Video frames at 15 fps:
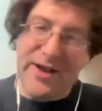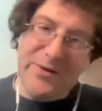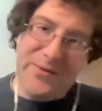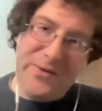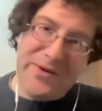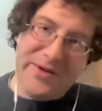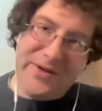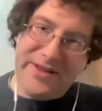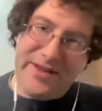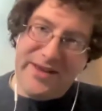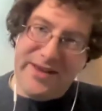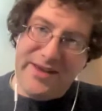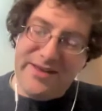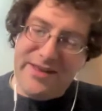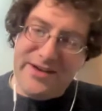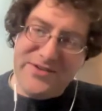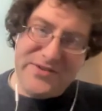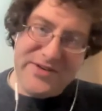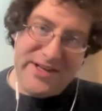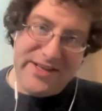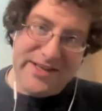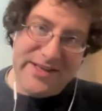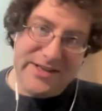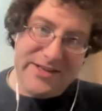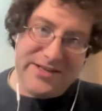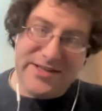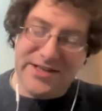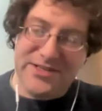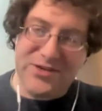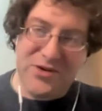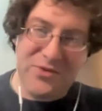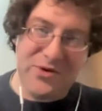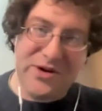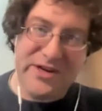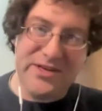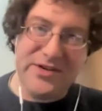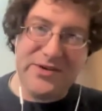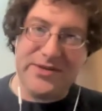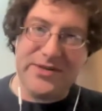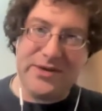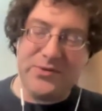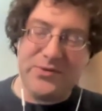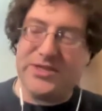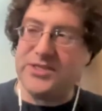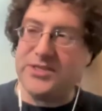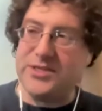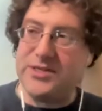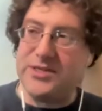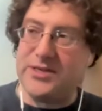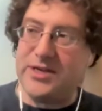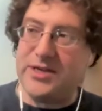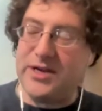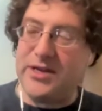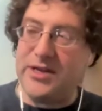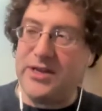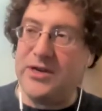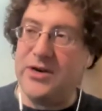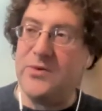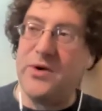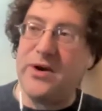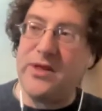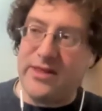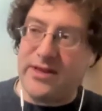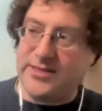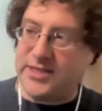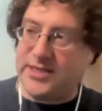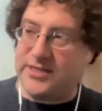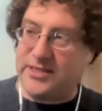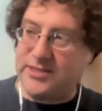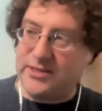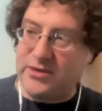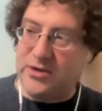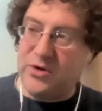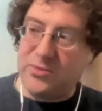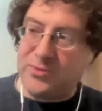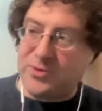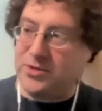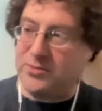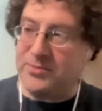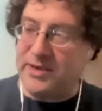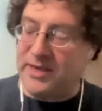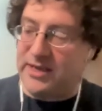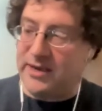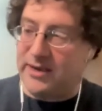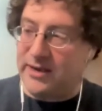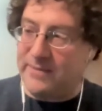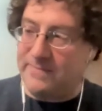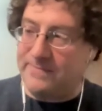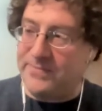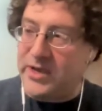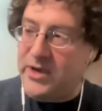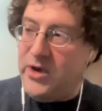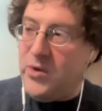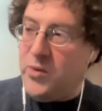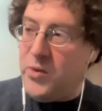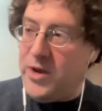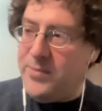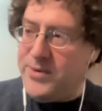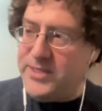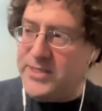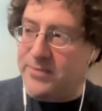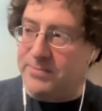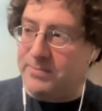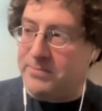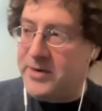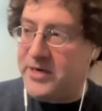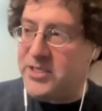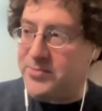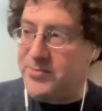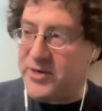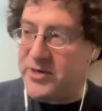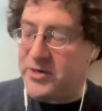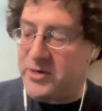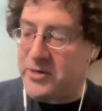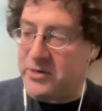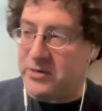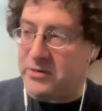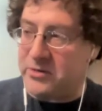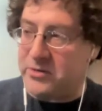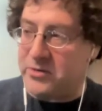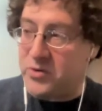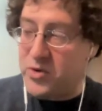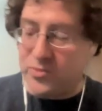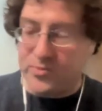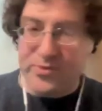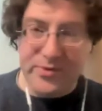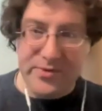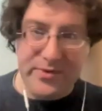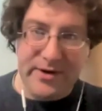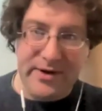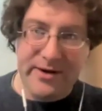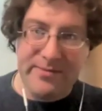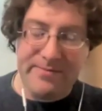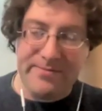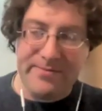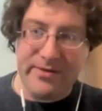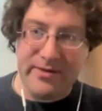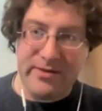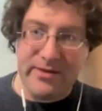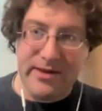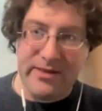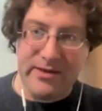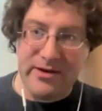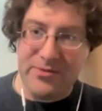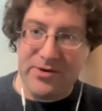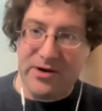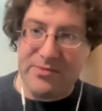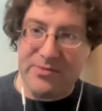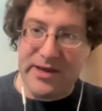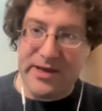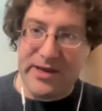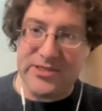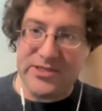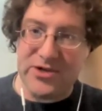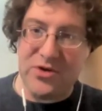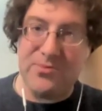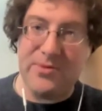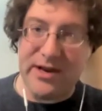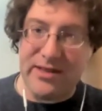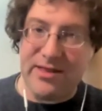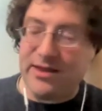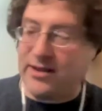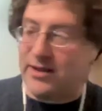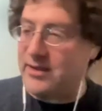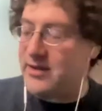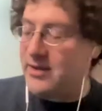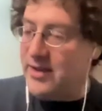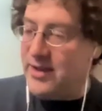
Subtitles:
Well, thanks for telling that story, Brad. And what's one of the things that's notable to me, WIP is a much bigger group than the WRBA, and so you might think